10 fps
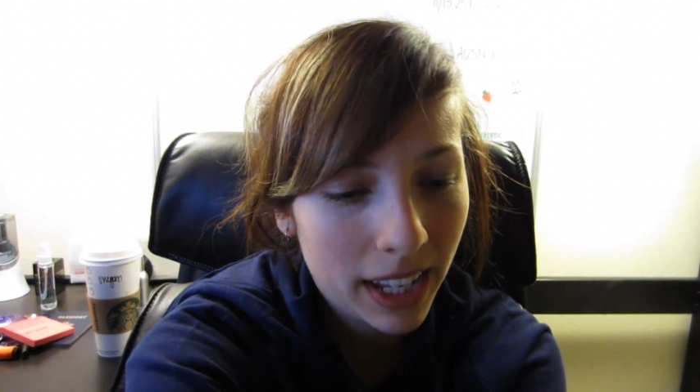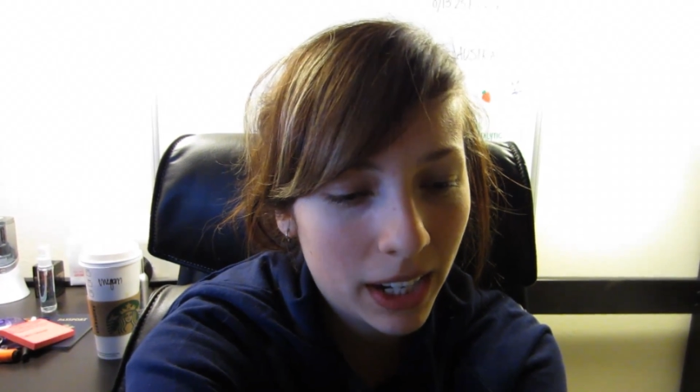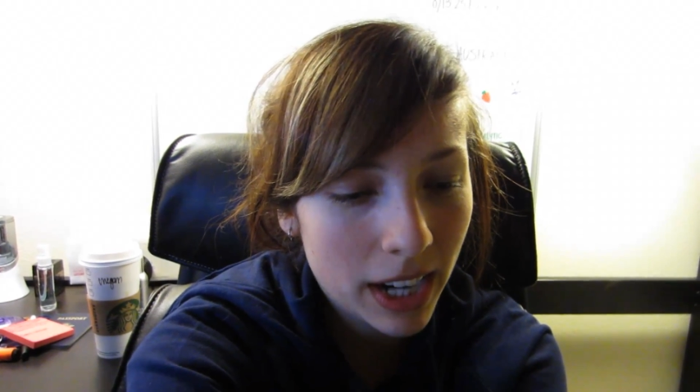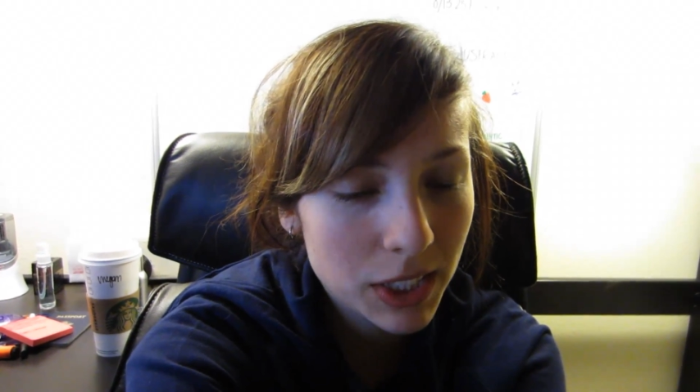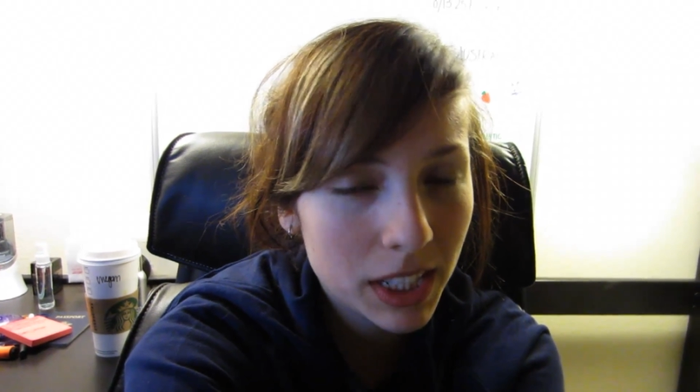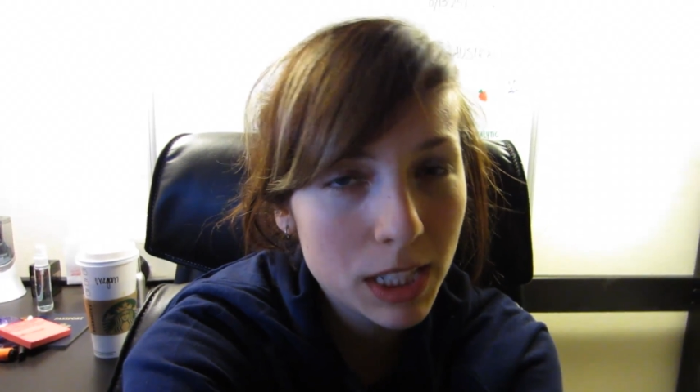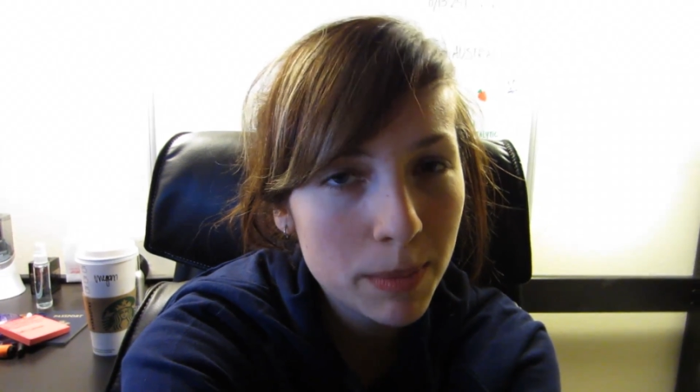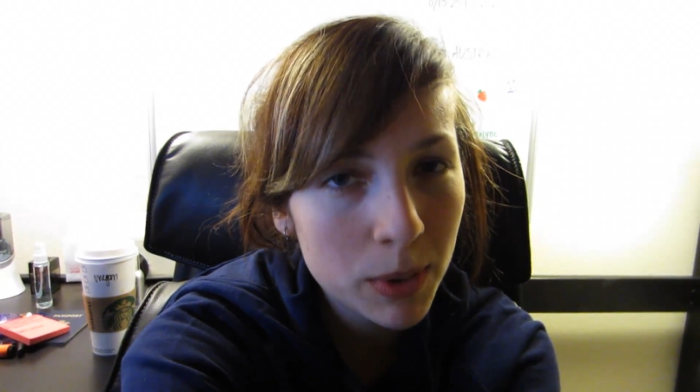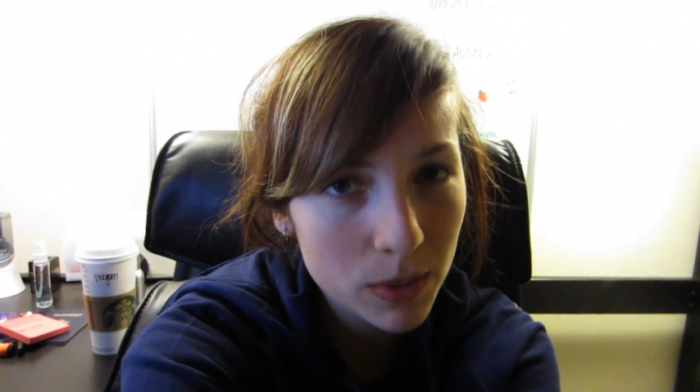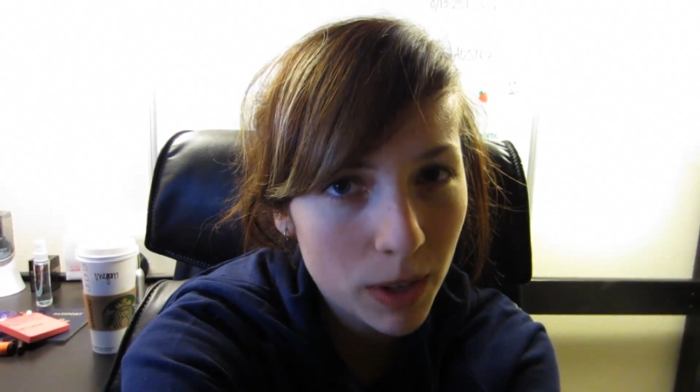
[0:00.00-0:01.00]
or actually
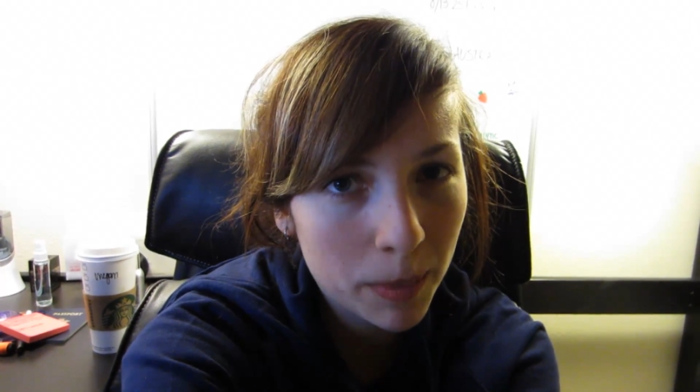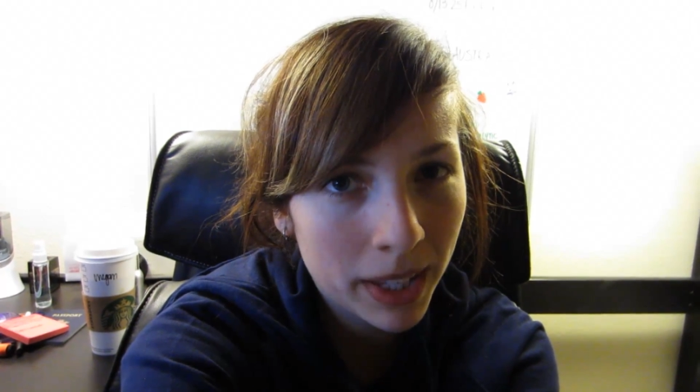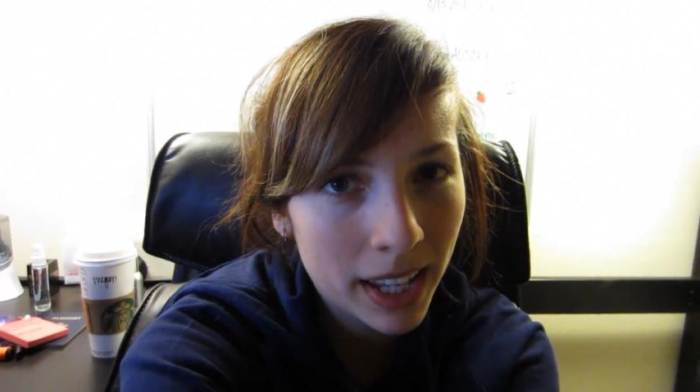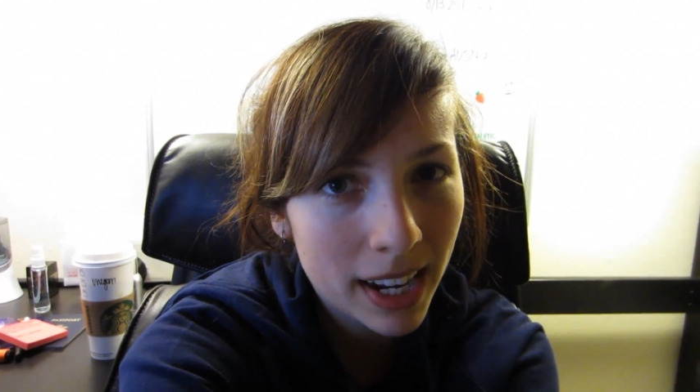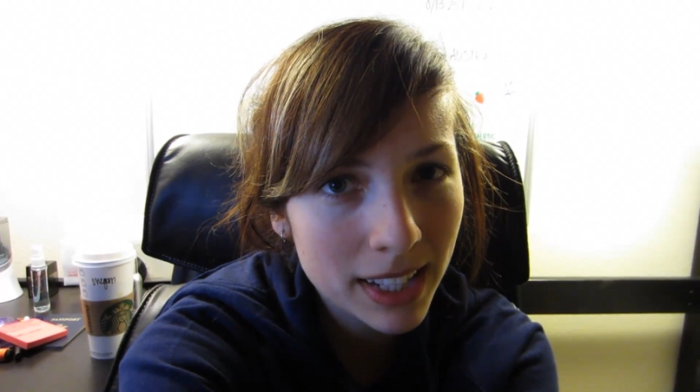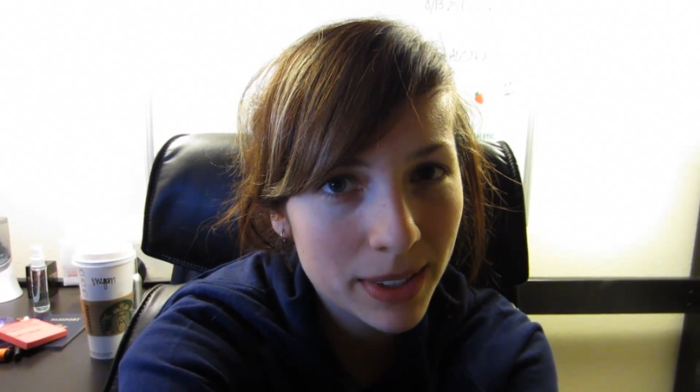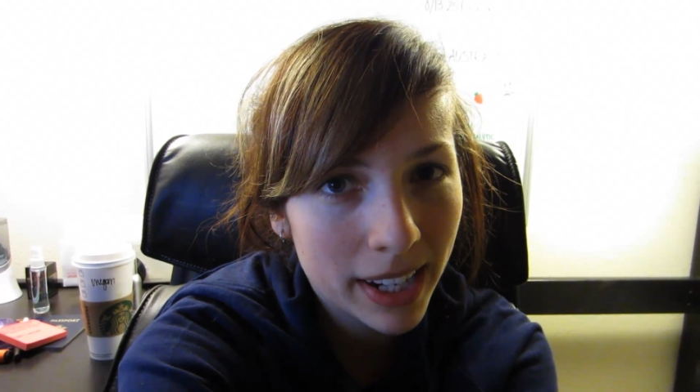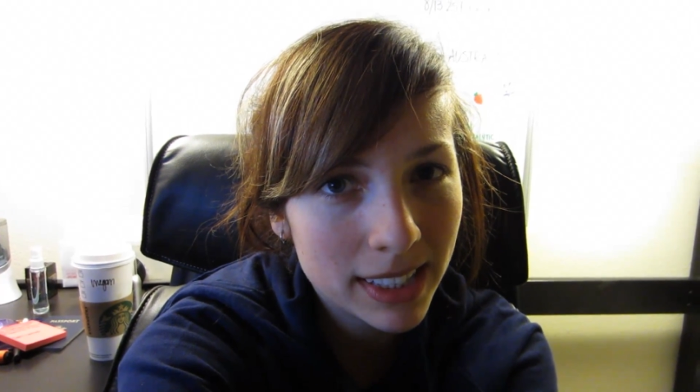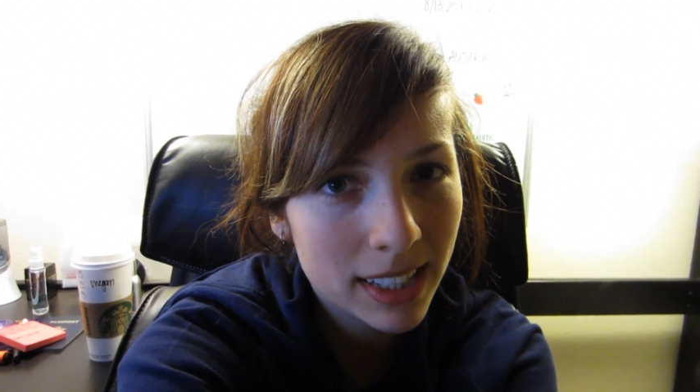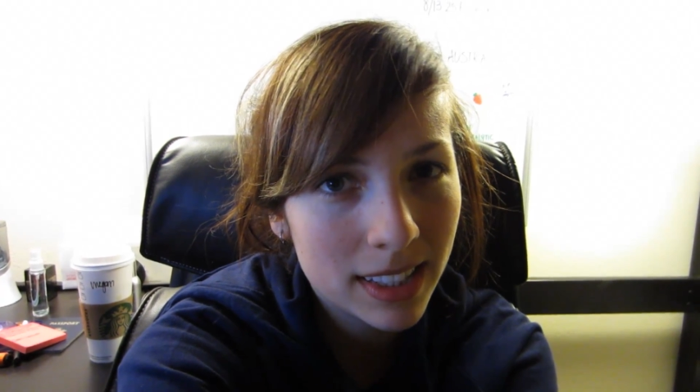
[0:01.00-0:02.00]
Jimmy was filming and I
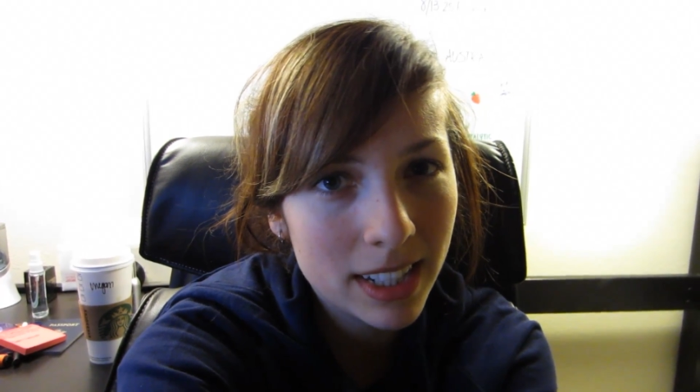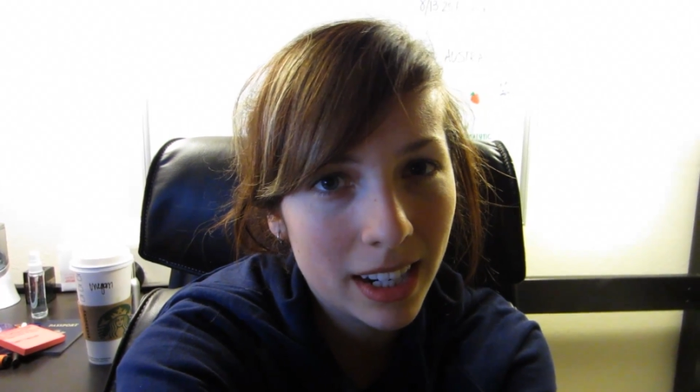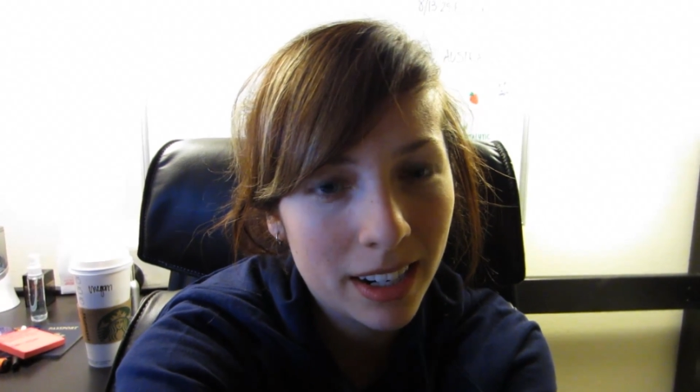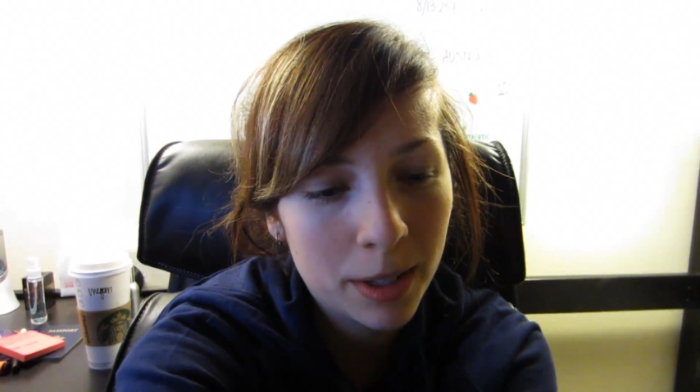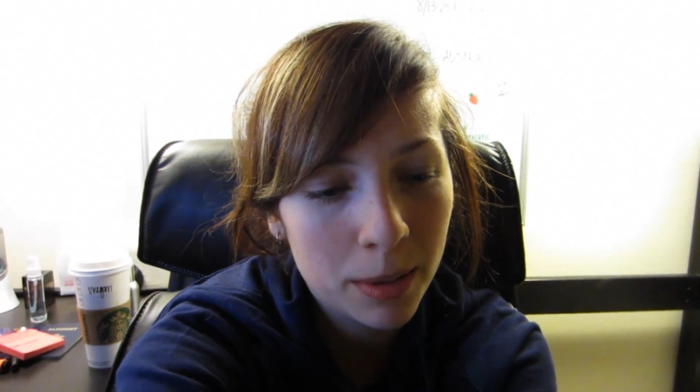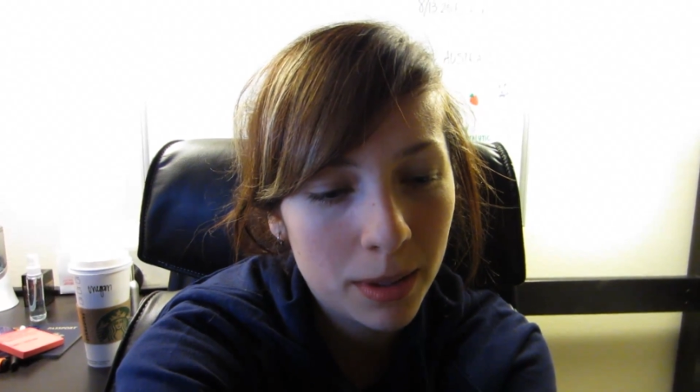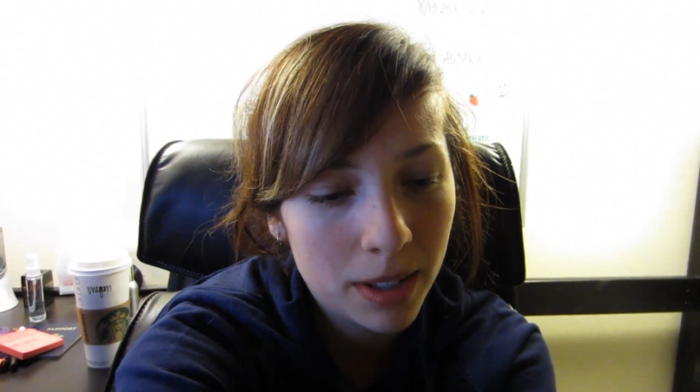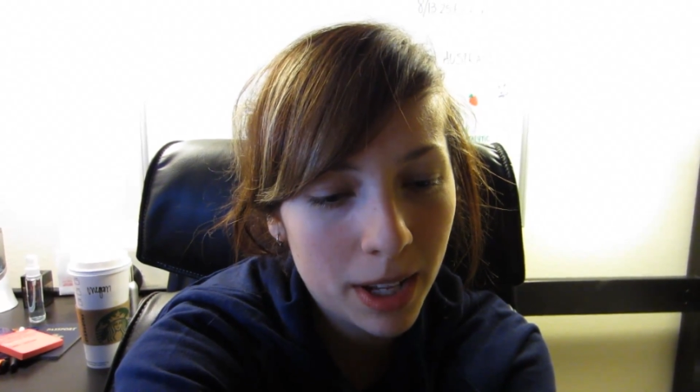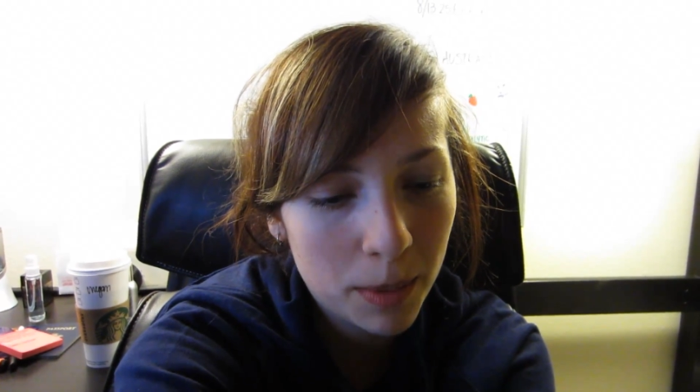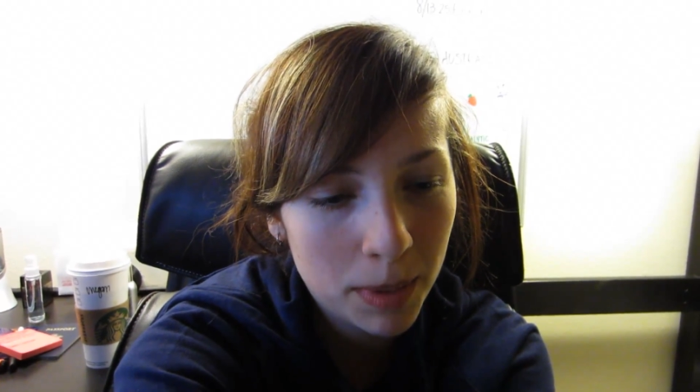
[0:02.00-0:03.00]
directed the Terra
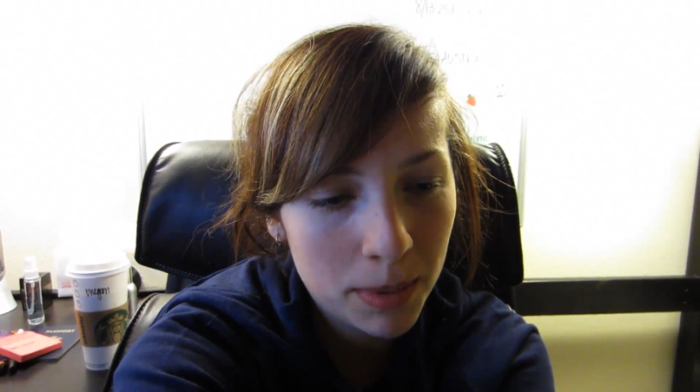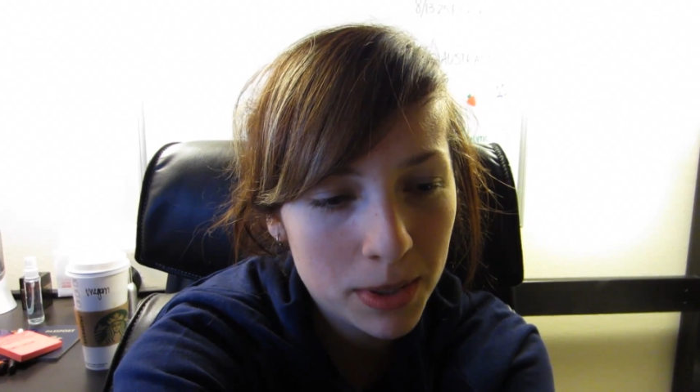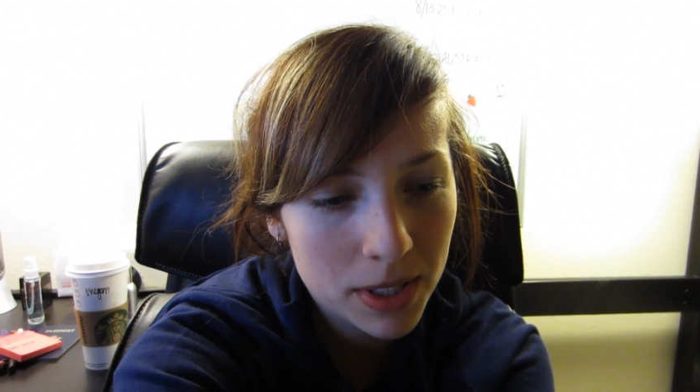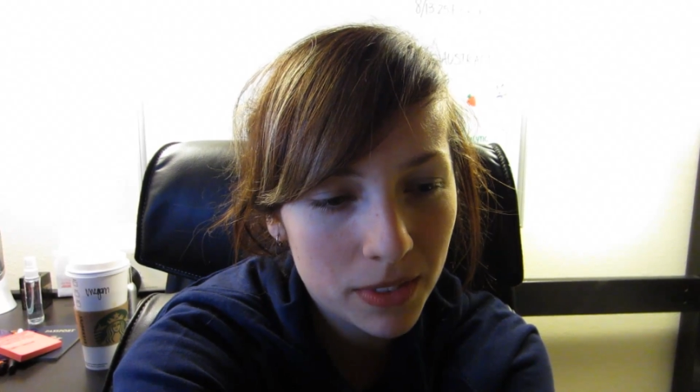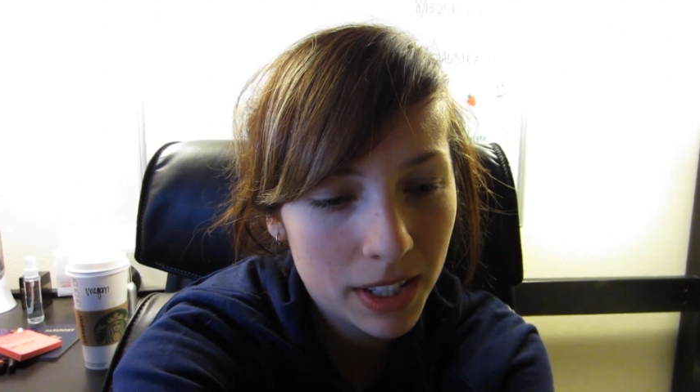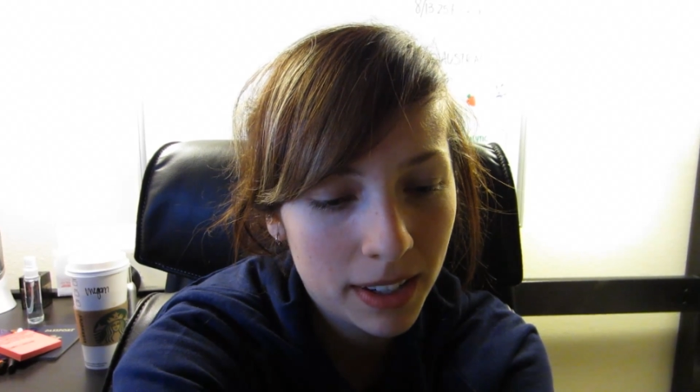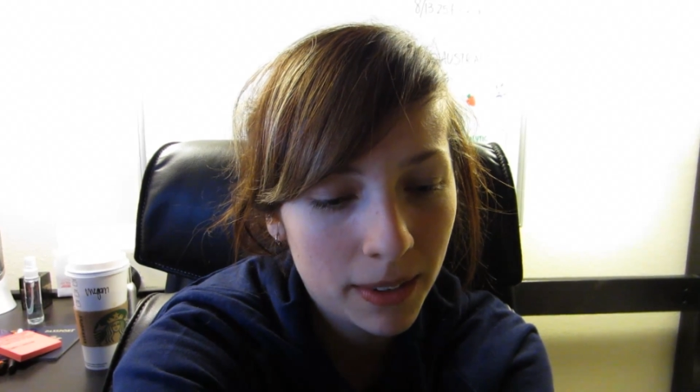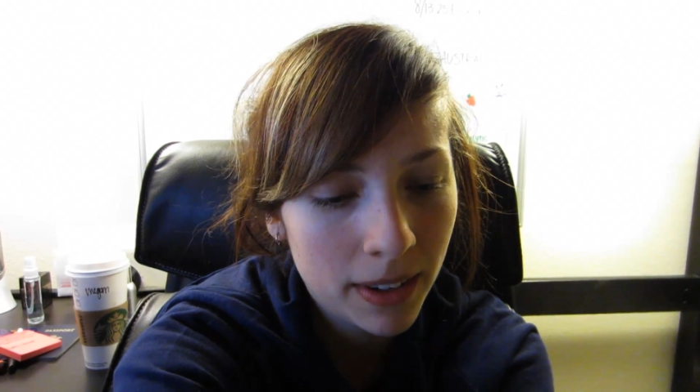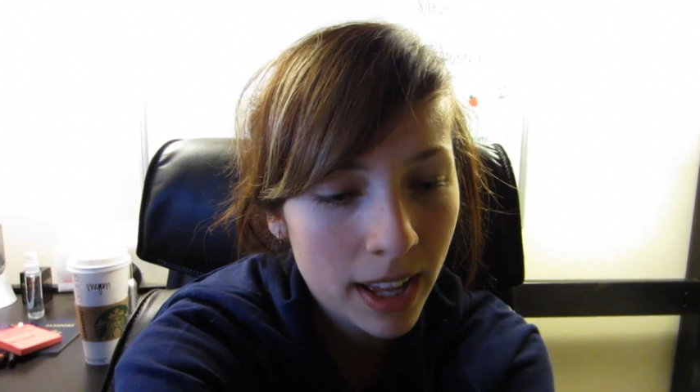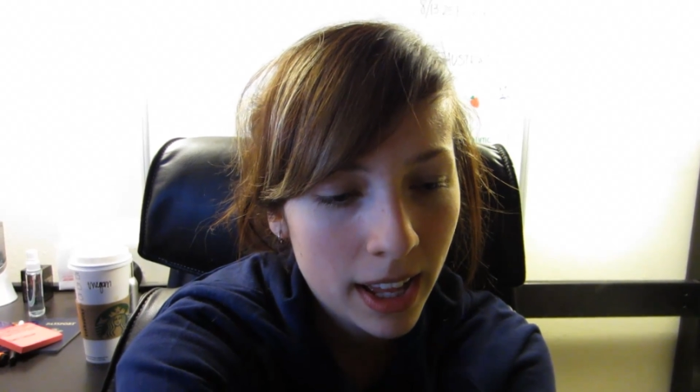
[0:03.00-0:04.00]
Naomi music video.